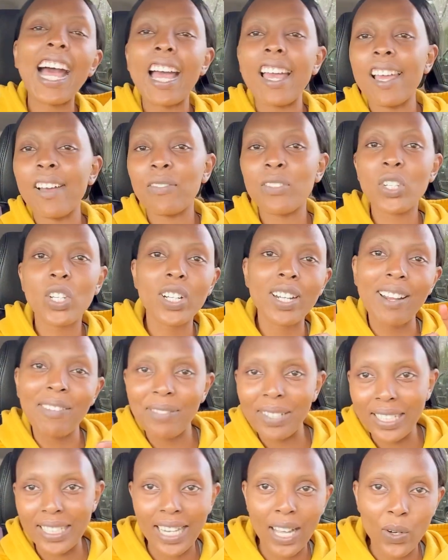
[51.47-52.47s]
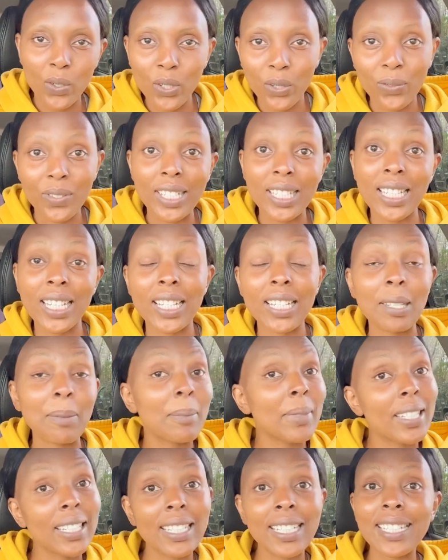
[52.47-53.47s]
i have traveled out of state
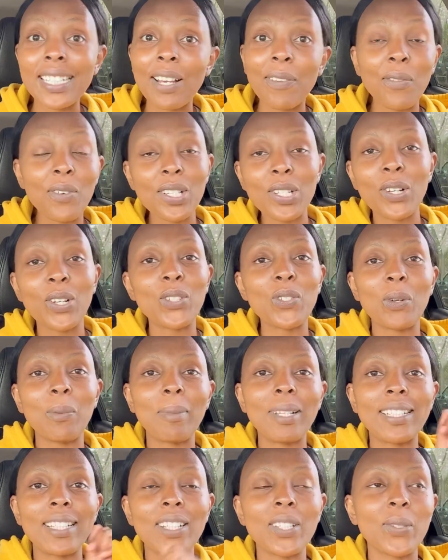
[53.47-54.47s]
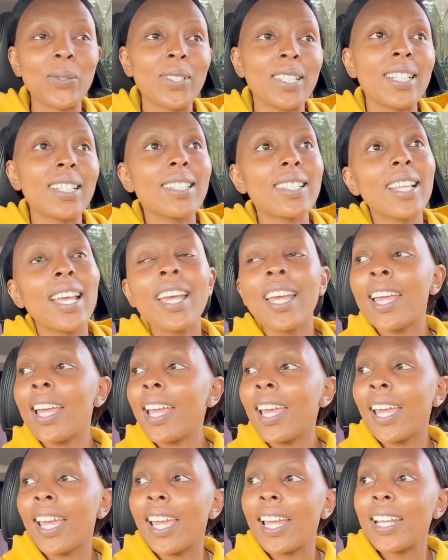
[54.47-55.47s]
msinitafute watu to massachusetts
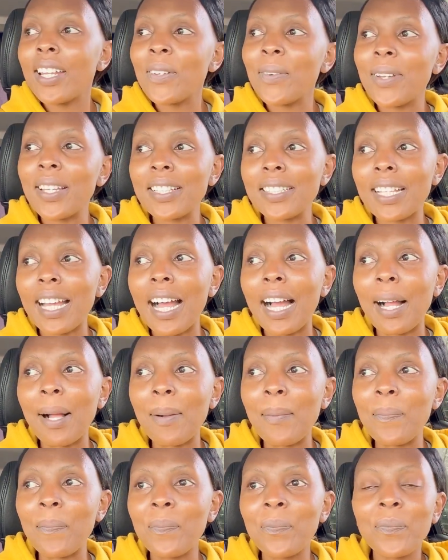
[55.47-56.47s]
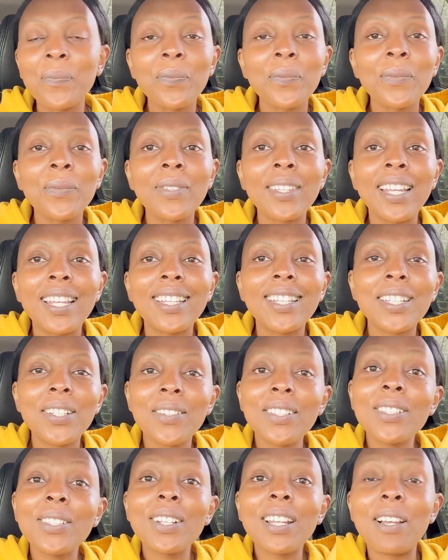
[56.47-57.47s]
anyways um the
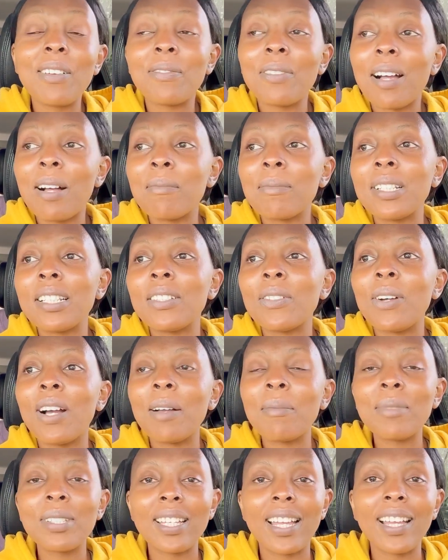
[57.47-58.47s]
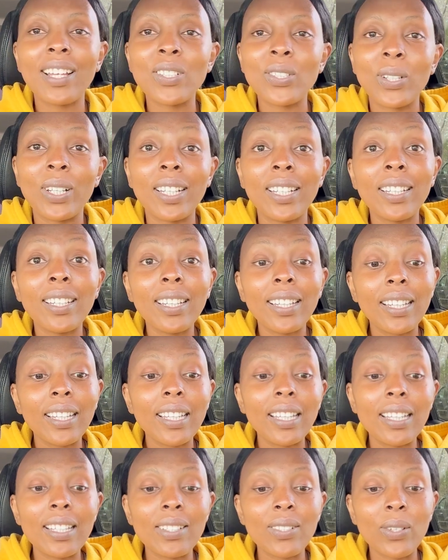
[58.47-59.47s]
reason I've, i'm in new hampshire actually
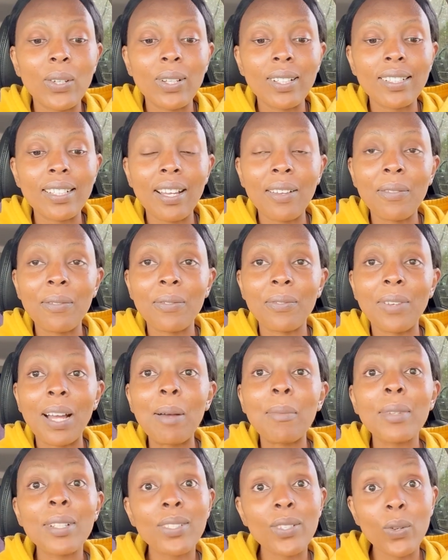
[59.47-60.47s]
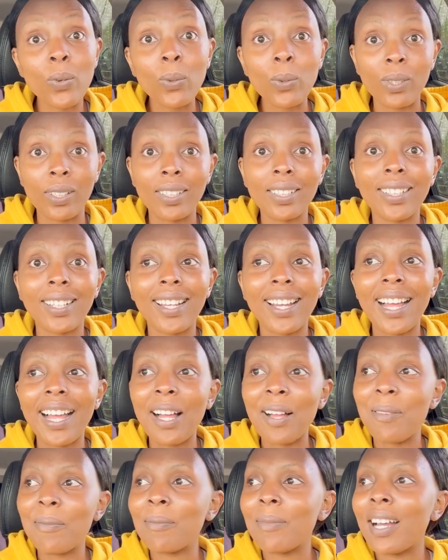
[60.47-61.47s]
is because i've i'm in school
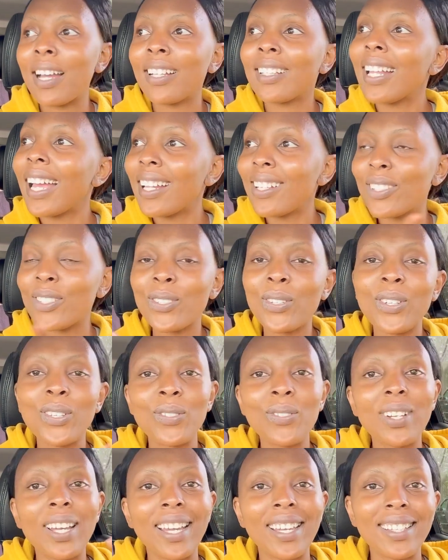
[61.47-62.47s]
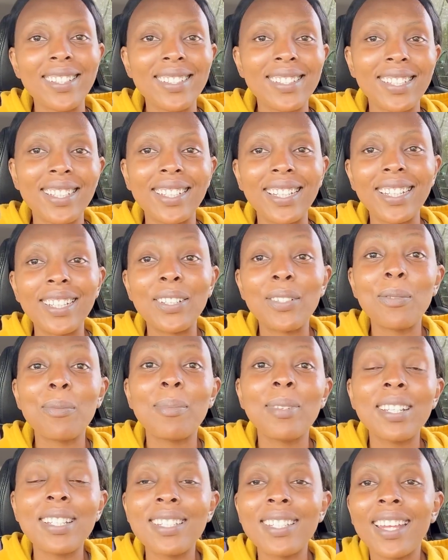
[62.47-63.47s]
um I'll, I'll show you guys in a little
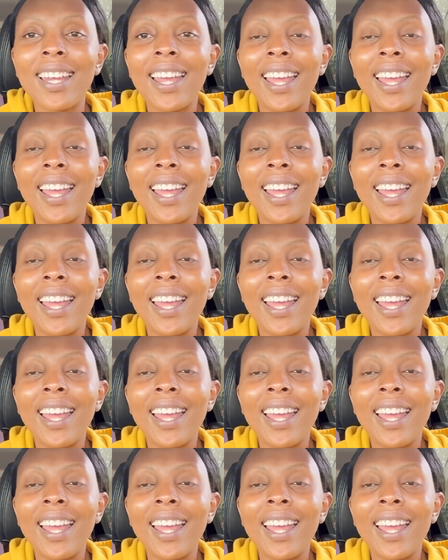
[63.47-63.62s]
bit